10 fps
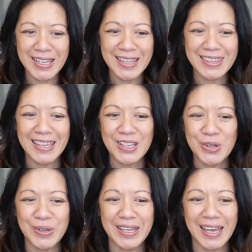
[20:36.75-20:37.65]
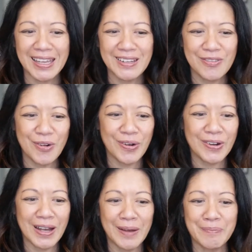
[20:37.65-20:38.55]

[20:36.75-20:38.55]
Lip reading: And thank you again for